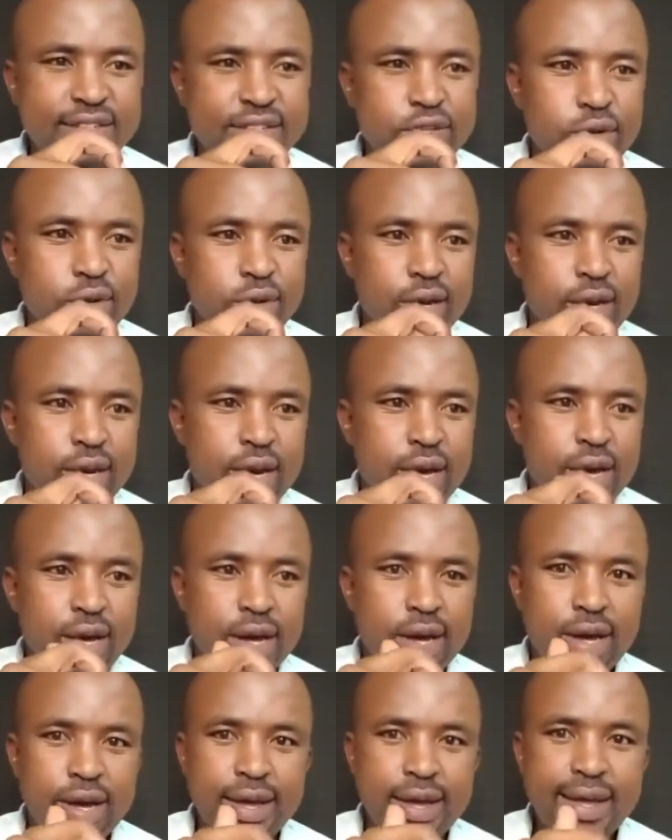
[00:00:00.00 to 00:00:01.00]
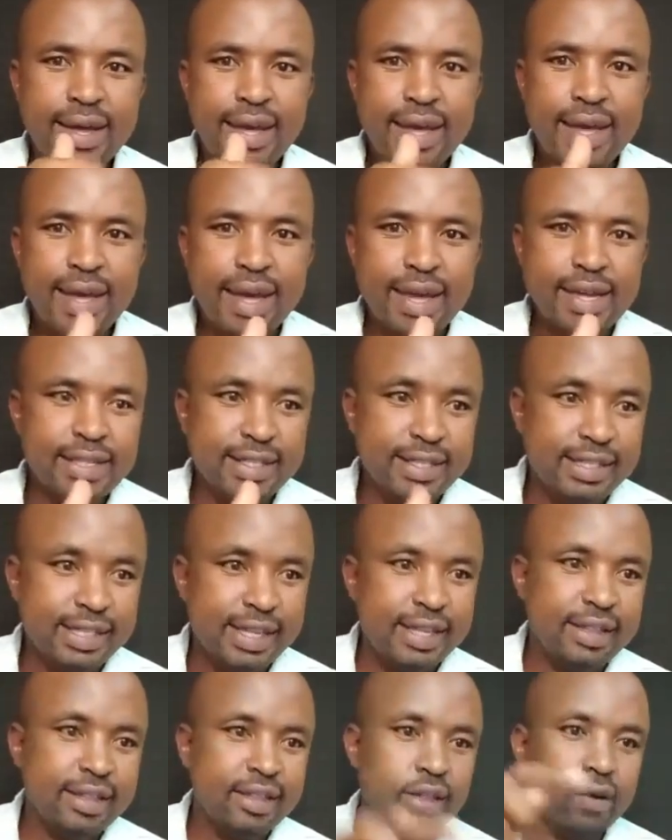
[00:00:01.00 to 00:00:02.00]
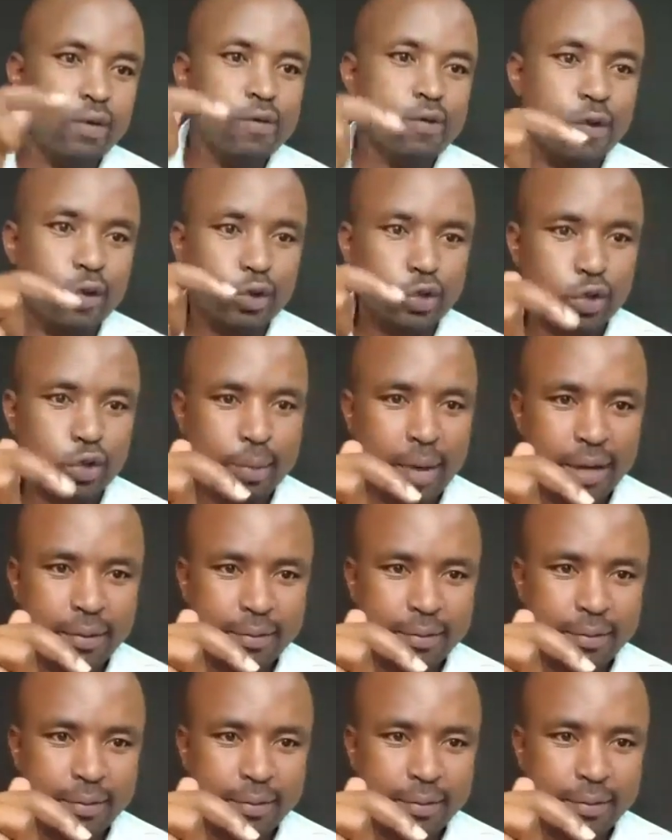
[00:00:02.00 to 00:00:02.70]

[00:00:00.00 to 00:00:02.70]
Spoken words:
on 18th of October.